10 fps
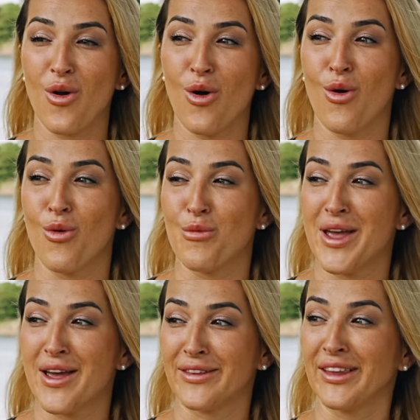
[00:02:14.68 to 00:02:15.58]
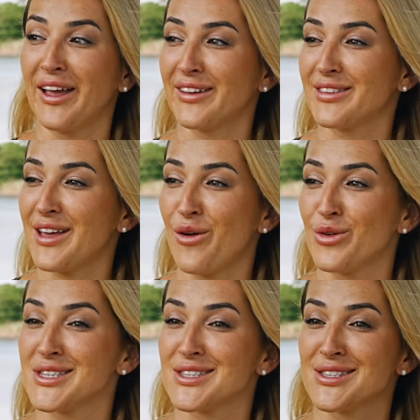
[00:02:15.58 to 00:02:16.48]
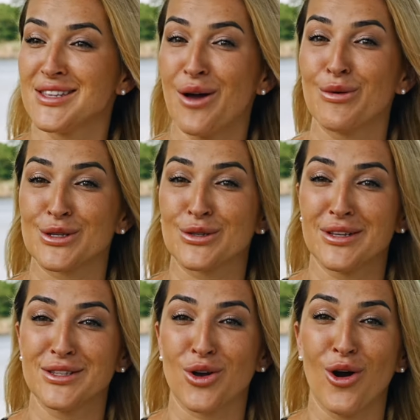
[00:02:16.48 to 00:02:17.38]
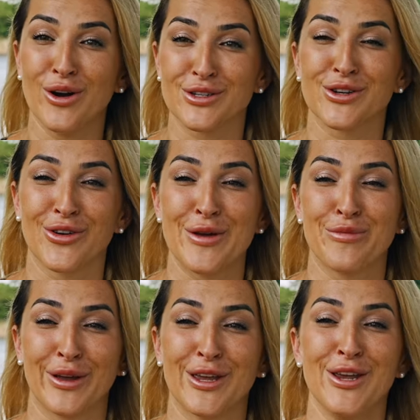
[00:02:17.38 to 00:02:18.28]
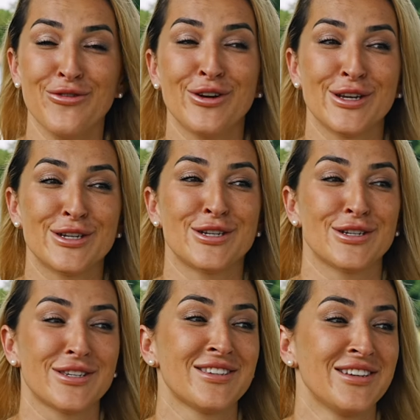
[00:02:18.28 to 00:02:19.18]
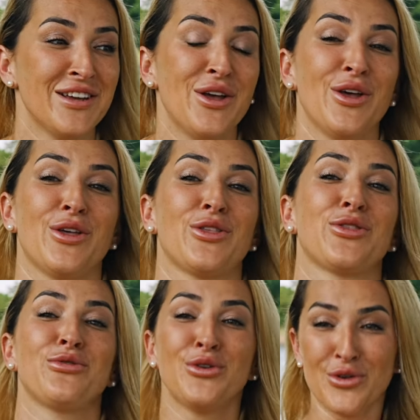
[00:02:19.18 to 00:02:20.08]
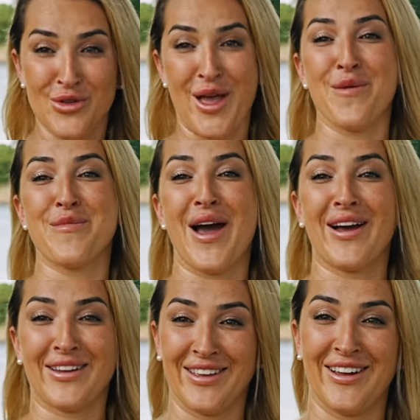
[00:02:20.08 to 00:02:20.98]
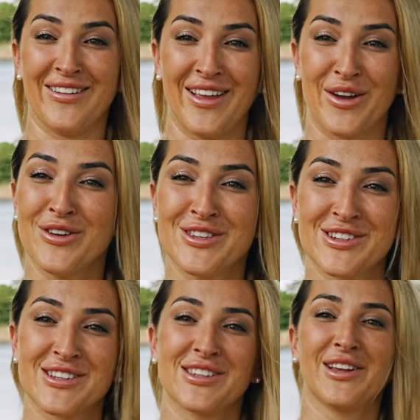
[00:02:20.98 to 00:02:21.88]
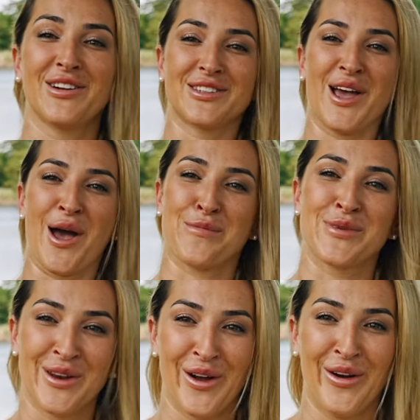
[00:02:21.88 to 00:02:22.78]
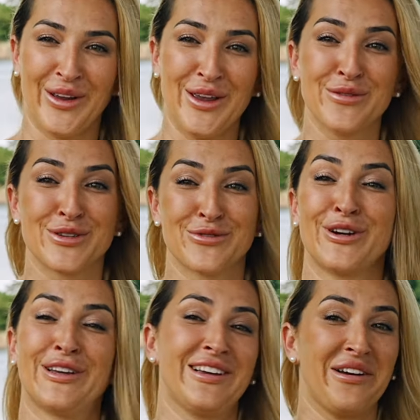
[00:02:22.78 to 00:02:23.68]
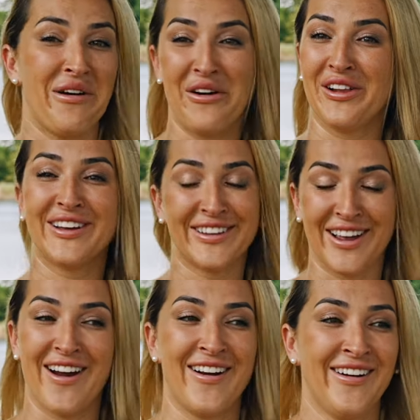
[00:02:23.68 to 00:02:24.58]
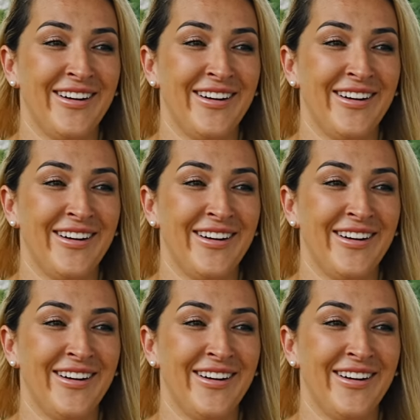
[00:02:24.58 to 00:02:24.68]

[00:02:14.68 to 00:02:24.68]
oh man, like that was that was that's a hard scrape, like he really just threw that back there, like wasn't just a little tap, you know, he was really all in there.